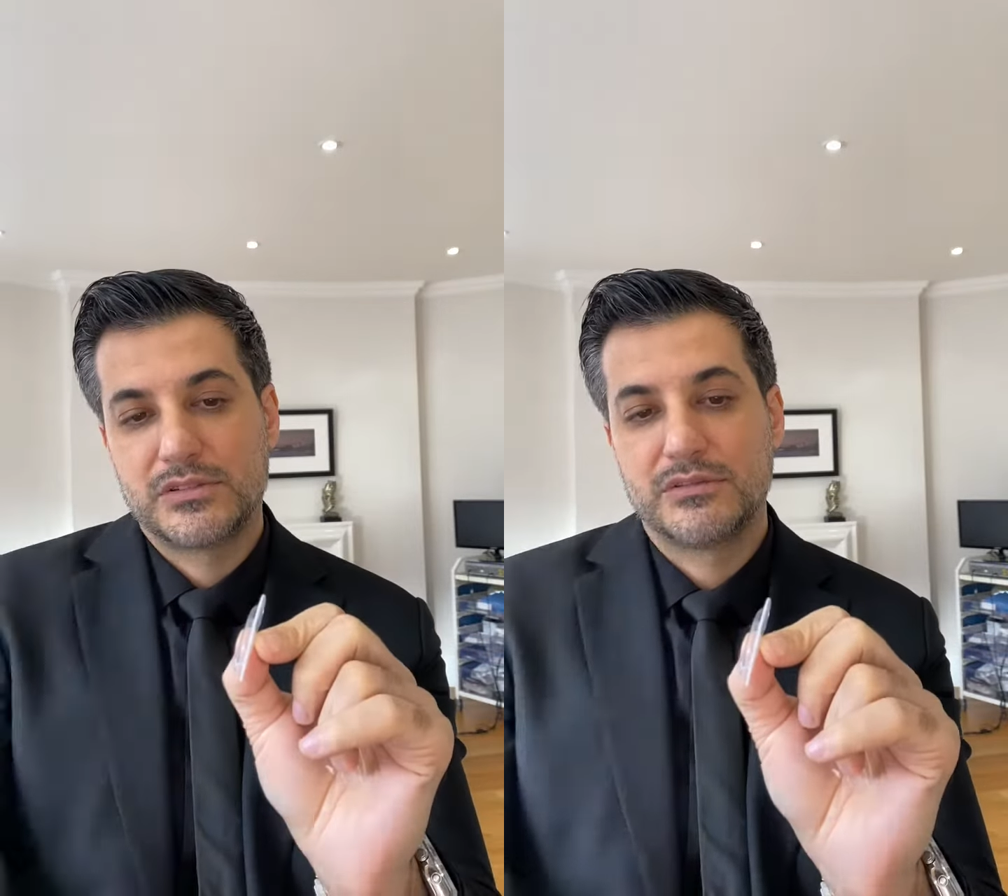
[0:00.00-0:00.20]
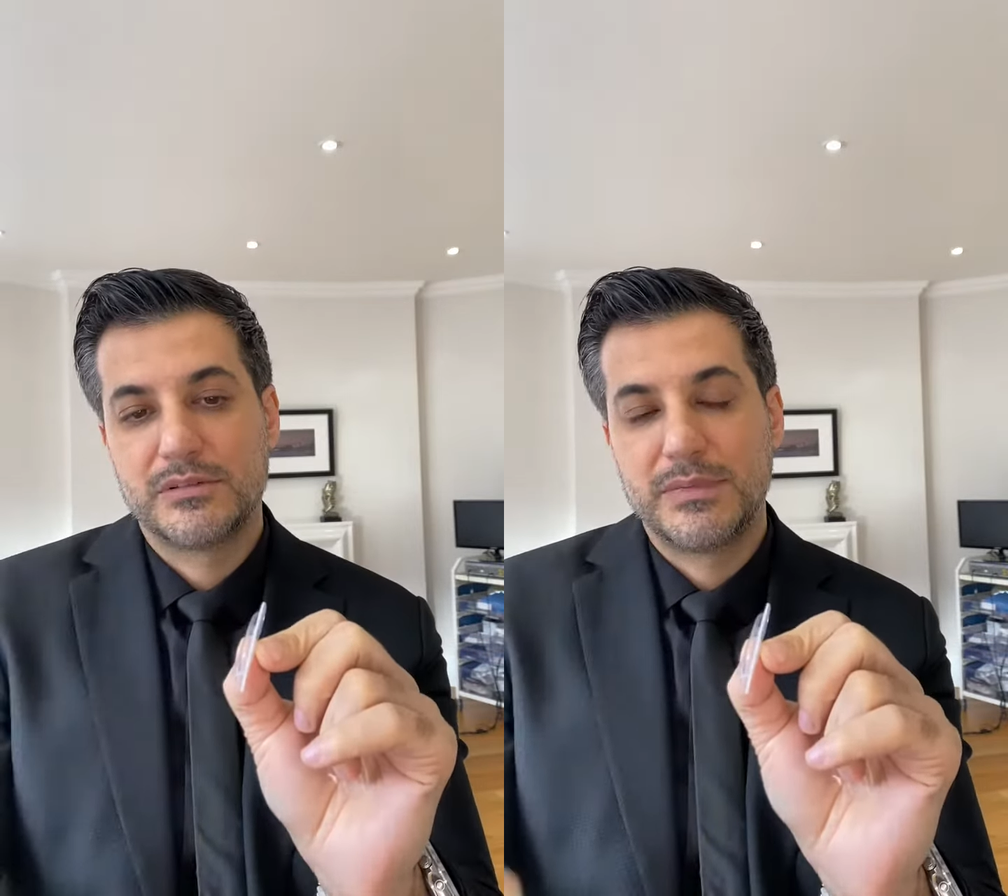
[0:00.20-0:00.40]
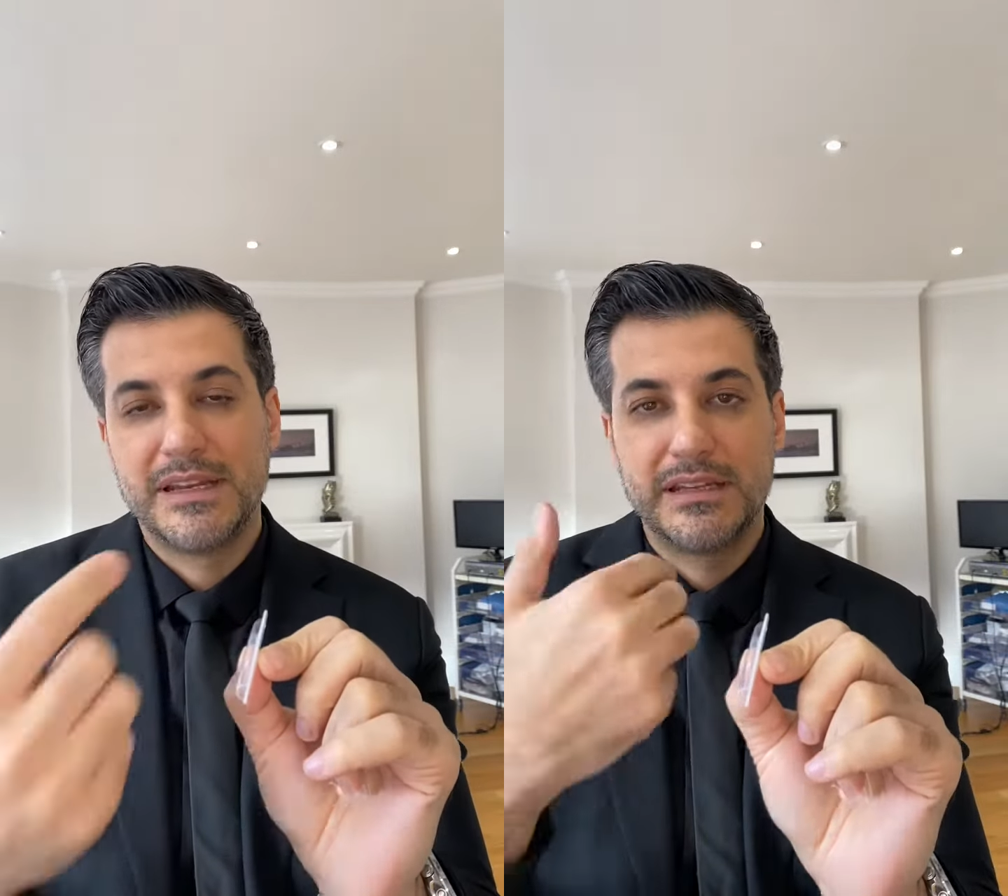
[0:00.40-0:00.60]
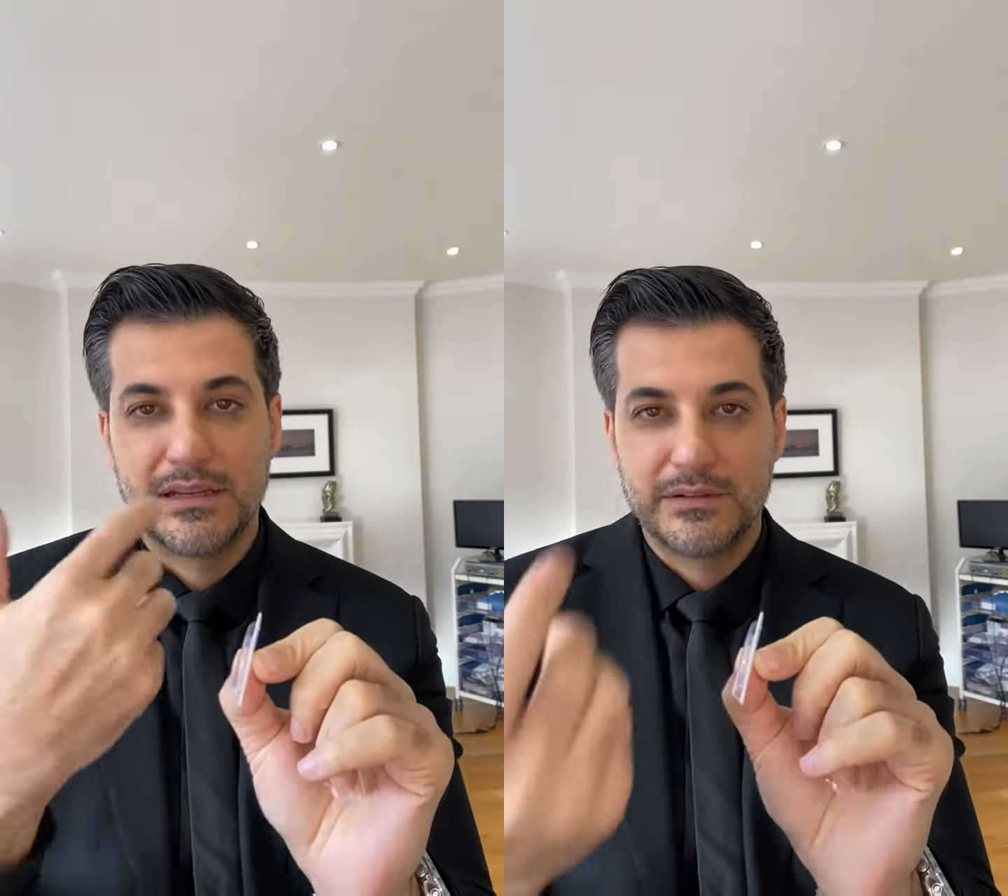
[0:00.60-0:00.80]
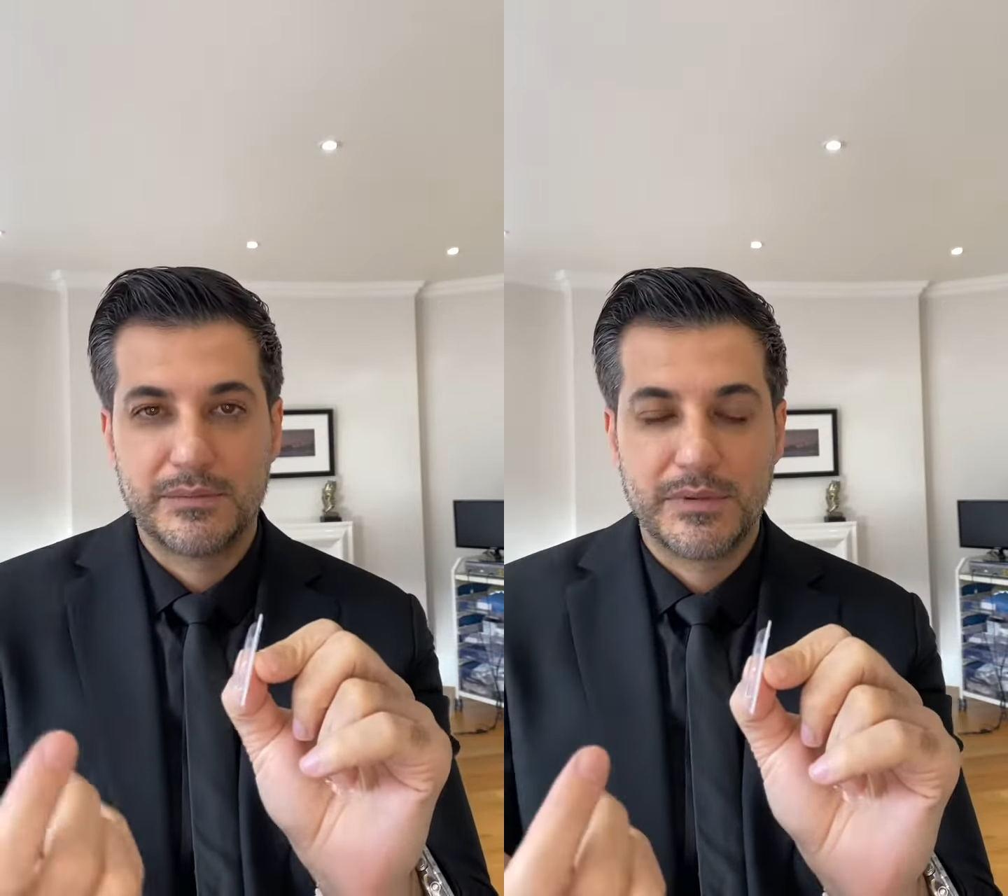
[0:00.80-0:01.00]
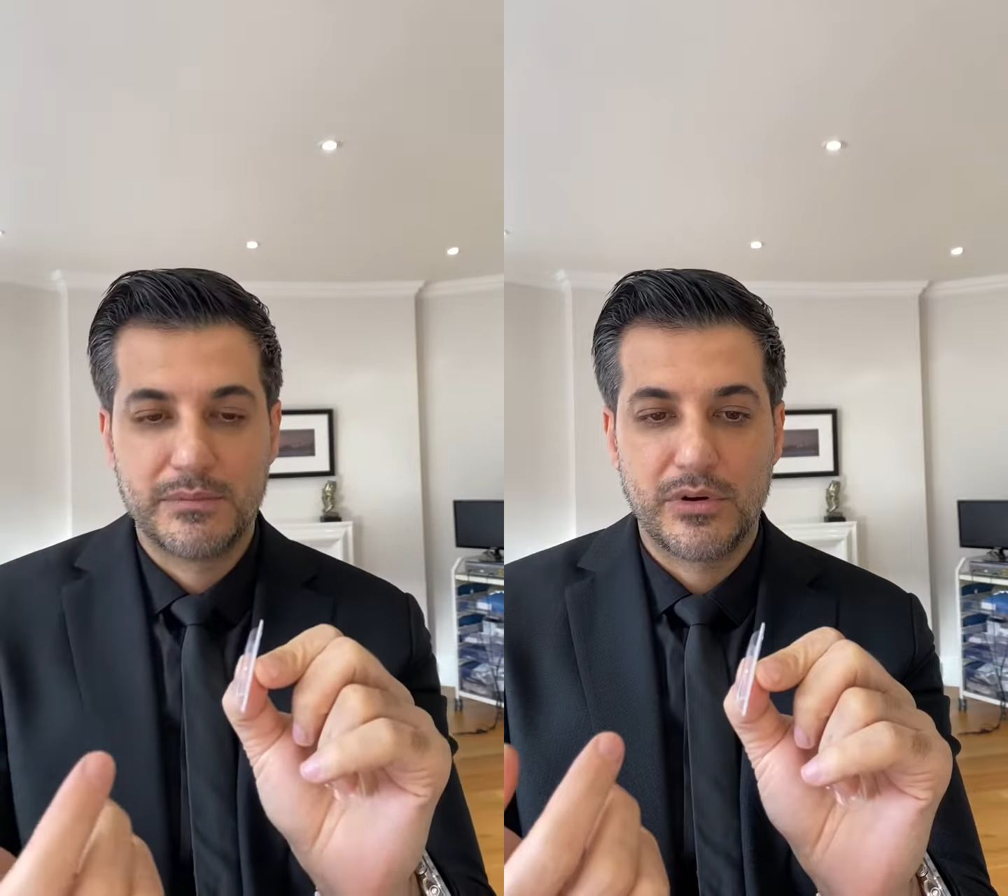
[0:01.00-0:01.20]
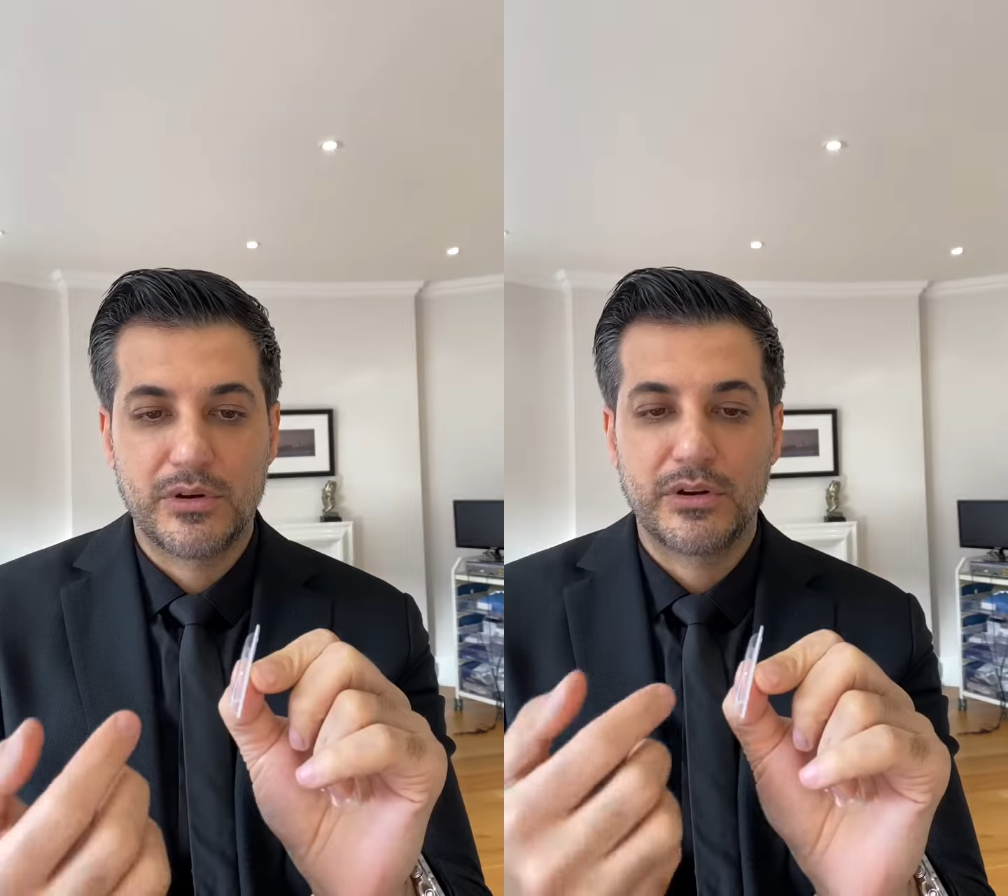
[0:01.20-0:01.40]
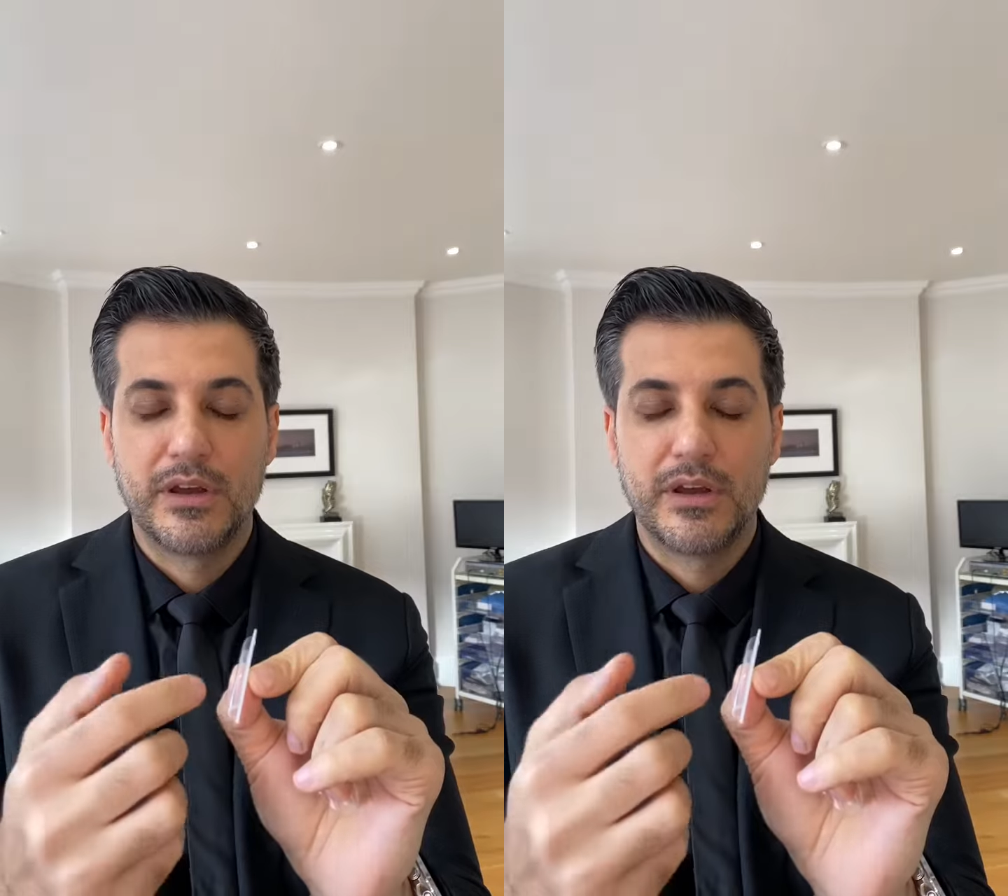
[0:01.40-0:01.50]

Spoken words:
of the bleeding will be more,